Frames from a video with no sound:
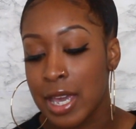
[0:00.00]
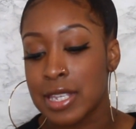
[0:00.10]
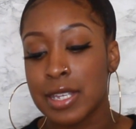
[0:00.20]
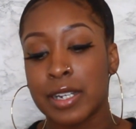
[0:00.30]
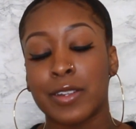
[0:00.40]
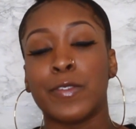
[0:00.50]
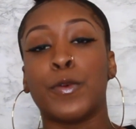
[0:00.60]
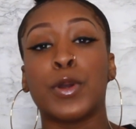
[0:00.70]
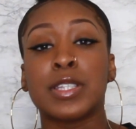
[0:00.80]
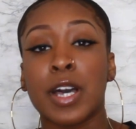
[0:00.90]
He's not going to
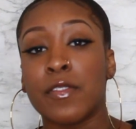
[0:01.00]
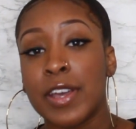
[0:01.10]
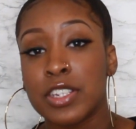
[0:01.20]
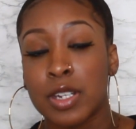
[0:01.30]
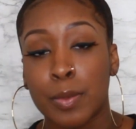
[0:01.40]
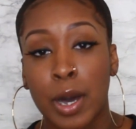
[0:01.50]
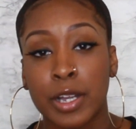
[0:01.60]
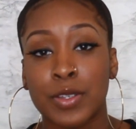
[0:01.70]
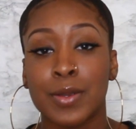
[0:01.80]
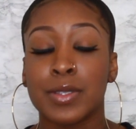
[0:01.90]
force salvation
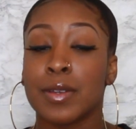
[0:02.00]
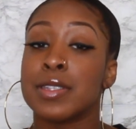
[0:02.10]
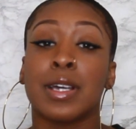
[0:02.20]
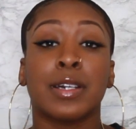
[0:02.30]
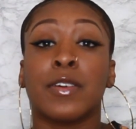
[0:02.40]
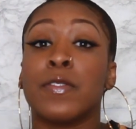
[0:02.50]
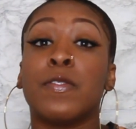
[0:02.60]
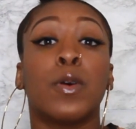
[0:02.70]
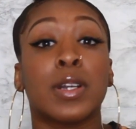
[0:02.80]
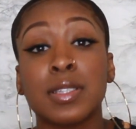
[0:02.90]
upon you, so he's not going to
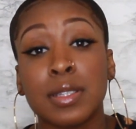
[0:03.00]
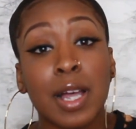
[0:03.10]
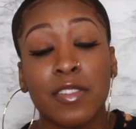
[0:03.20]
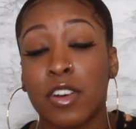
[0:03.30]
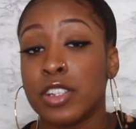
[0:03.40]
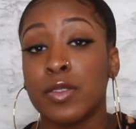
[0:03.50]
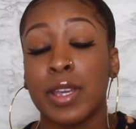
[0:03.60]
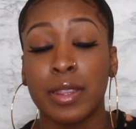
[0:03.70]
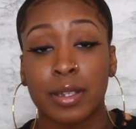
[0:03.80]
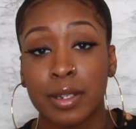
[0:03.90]
force love on you
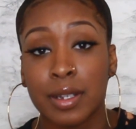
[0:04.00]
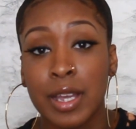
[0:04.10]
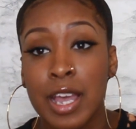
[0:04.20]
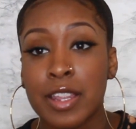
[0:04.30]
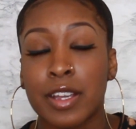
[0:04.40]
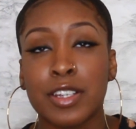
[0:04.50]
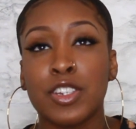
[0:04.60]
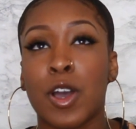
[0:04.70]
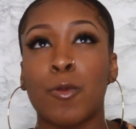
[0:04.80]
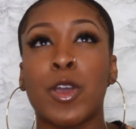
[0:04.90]
either. There, you
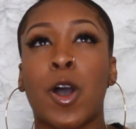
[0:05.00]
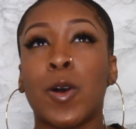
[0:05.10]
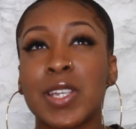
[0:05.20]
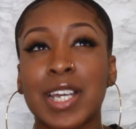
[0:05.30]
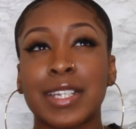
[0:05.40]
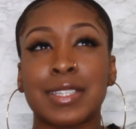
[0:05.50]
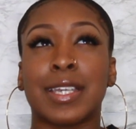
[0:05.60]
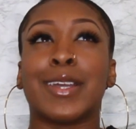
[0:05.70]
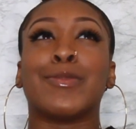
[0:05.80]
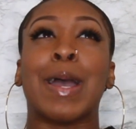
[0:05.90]
know, we always like
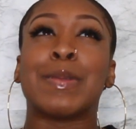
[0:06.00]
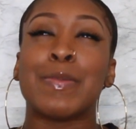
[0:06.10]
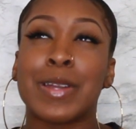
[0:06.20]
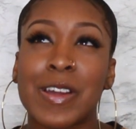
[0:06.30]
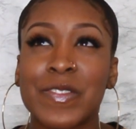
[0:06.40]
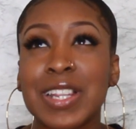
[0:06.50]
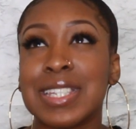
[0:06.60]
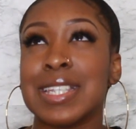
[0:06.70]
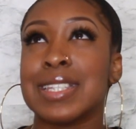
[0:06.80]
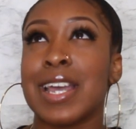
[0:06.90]
to get wrapped up in our
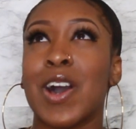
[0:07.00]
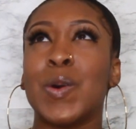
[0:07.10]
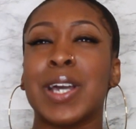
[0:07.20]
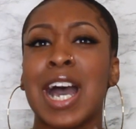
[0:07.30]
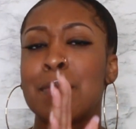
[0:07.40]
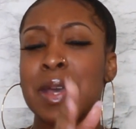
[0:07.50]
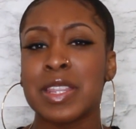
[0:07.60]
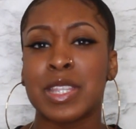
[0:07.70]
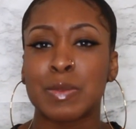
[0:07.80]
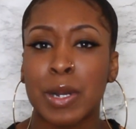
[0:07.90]
feelings and say, oh, God
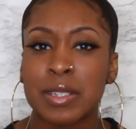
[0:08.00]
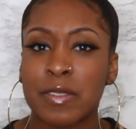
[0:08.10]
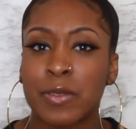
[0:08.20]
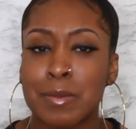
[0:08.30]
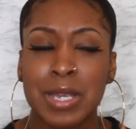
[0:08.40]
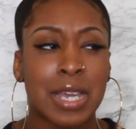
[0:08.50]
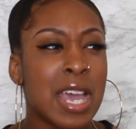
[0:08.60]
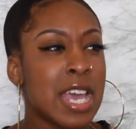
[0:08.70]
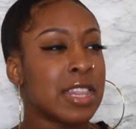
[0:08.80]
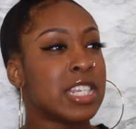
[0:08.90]
made this person for me.
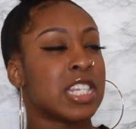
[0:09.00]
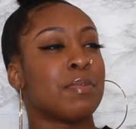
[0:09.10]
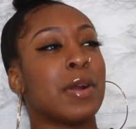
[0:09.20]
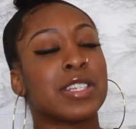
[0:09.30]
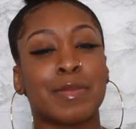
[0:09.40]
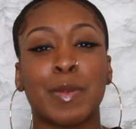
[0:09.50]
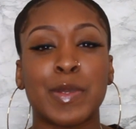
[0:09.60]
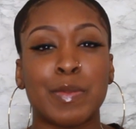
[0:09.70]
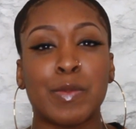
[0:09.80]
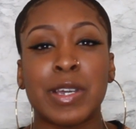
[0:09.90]
This is the person I'm
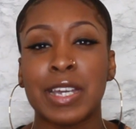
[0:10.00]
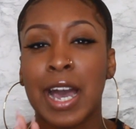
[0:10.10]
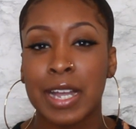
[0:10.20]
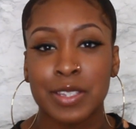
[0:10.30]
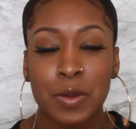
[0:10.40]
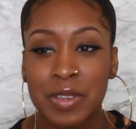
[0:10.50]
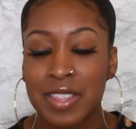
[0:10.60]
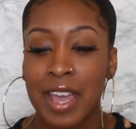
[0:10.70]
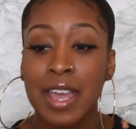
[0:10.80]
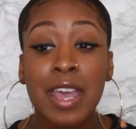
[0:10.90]
supposed to be with. God told me
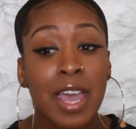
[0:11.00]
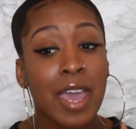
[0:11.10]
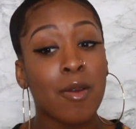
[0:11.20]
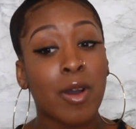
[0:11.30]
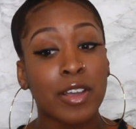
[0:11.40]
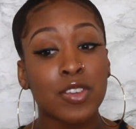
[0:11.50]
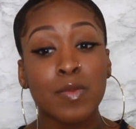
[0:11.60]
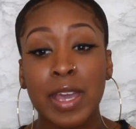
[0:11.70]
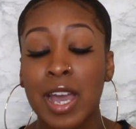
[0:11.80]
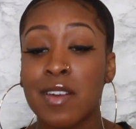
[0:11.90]
that. And while you
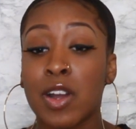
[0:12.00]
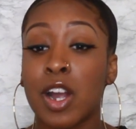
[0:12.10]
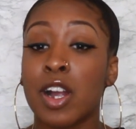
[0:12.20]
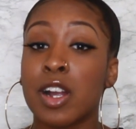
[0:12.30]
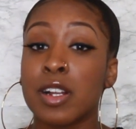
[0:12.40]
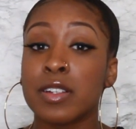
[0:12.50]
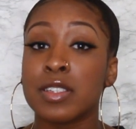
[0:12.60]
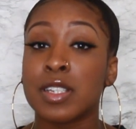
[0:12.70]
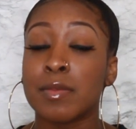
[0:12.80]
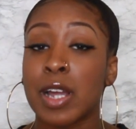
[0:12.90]
may have heard
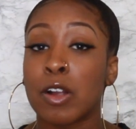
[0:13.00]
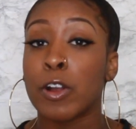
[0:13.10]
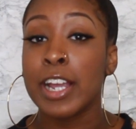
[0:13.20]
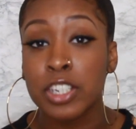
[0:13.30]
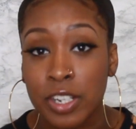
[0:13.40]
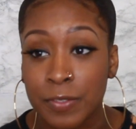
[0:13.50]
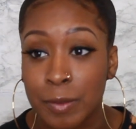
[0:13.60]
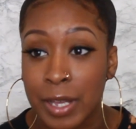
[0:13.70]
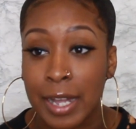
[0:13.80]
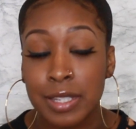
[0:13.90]
some direction
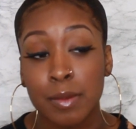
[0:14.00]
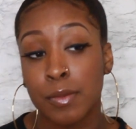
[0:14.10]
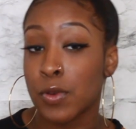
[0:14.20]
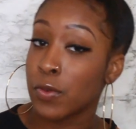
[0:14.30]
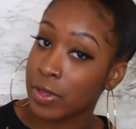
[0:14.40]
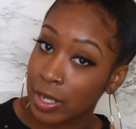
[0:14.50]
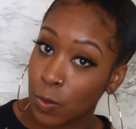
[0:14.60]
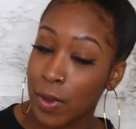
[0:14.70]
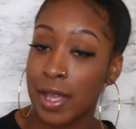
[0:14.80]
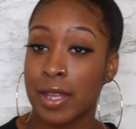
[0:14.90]
from God to move that
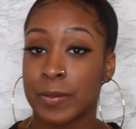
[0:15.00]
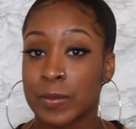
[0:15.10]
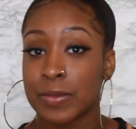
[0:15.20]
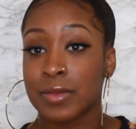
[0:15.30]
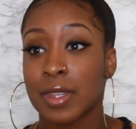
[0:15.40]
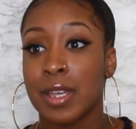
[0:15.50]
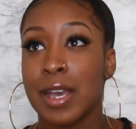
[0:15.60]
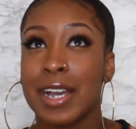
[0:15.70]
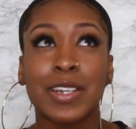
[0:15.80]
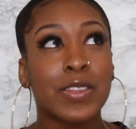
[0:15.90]
away,
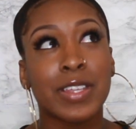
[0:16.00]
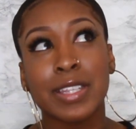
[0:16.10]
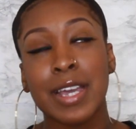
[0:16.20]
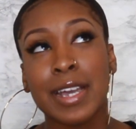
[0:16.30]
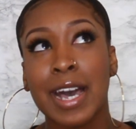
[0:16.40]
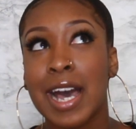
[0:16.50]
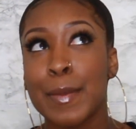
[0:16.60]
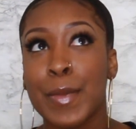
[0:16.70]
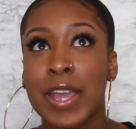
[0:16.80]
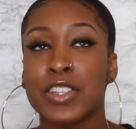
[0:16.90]
I don't think that
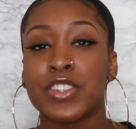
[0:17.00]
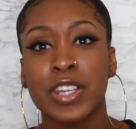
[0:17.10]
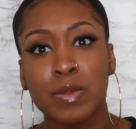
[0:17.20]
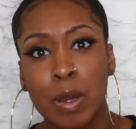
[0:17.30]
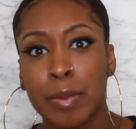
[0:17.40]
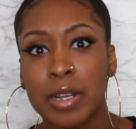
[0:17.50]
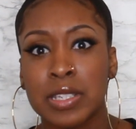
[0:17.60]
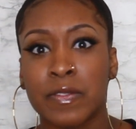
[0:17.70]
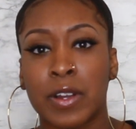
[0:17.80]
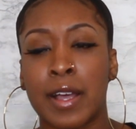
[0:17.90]
God made just one
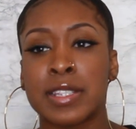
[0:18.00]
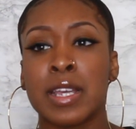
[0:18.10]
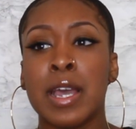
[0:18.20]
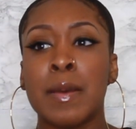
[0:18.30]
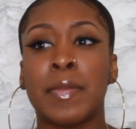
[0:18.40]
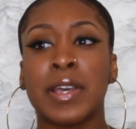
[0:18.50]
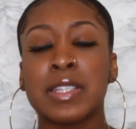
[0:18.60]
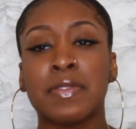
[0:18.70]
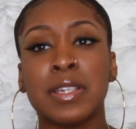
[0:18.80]
person for us. Because if